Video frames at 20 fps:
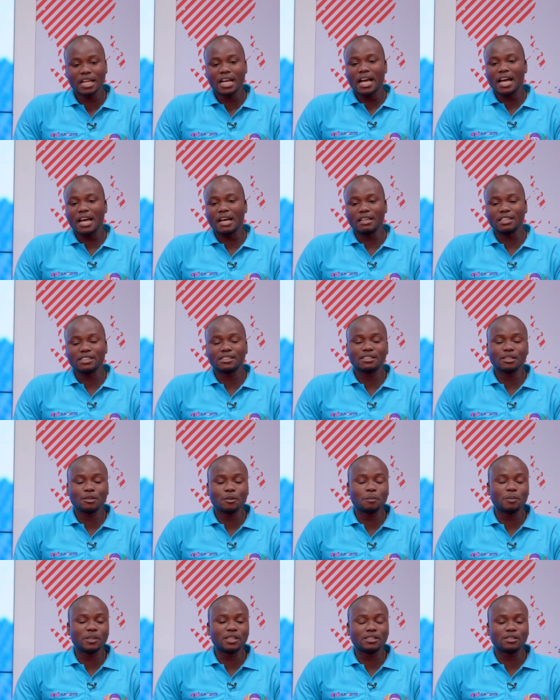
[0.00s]
Yeah. Uh, it still
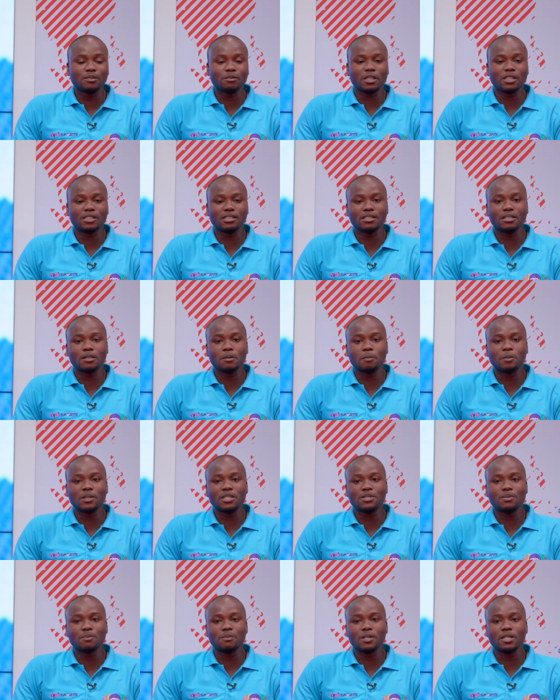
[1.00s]
beats, it still
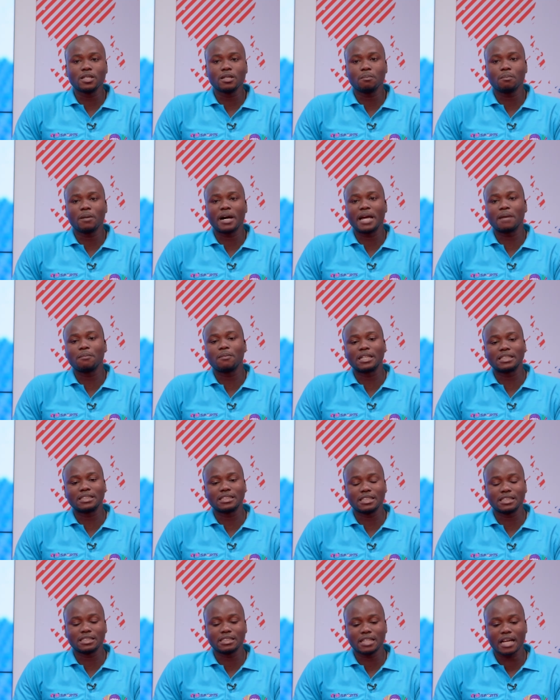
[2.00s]
beats me my
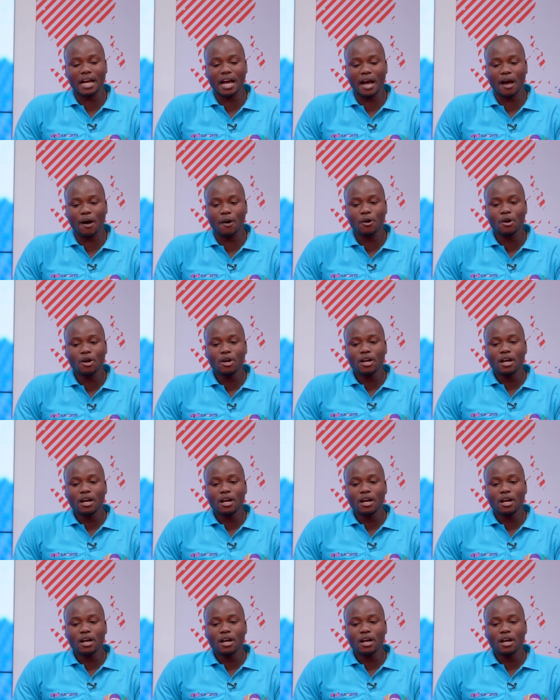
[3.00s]
imagination how